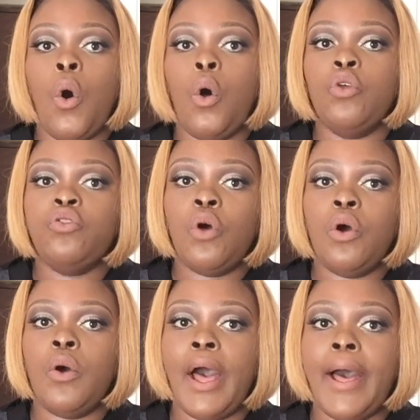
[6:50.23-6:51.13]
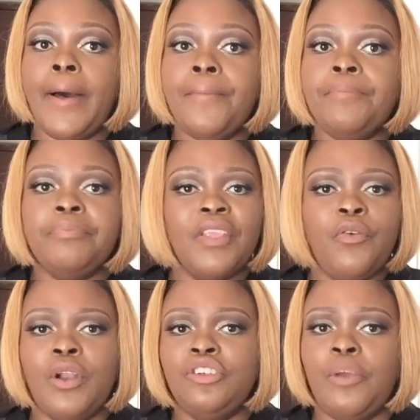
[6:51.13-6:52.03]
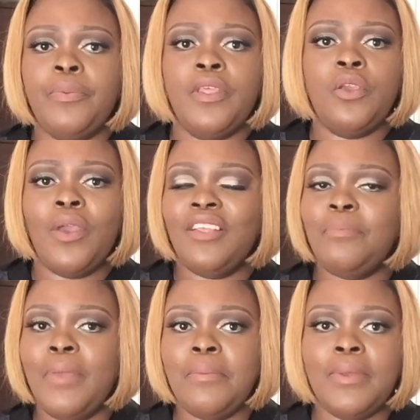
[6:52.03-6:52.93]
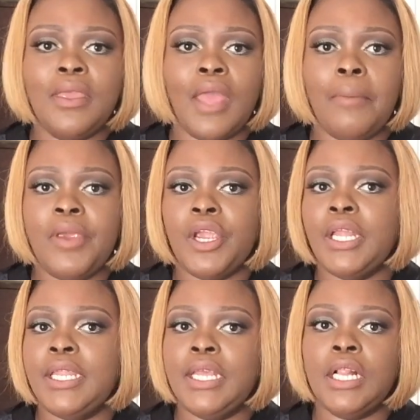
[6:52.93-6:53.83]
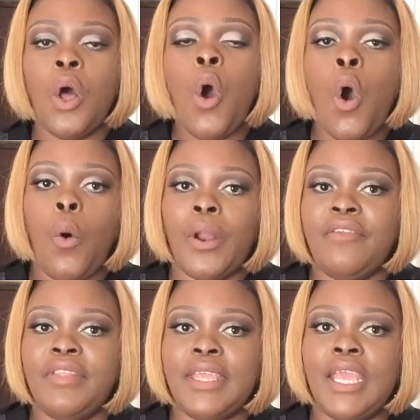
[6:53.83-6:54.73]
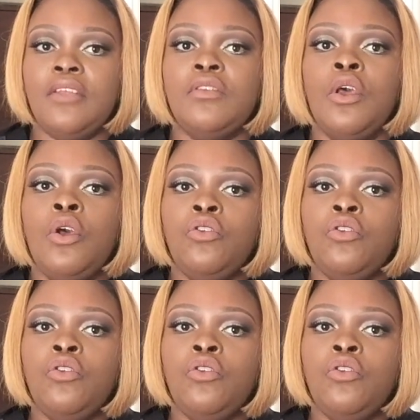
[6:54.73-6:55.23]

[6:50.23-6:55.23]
Also, if you want to shop in the US, maybe American Eagle, whatever the case.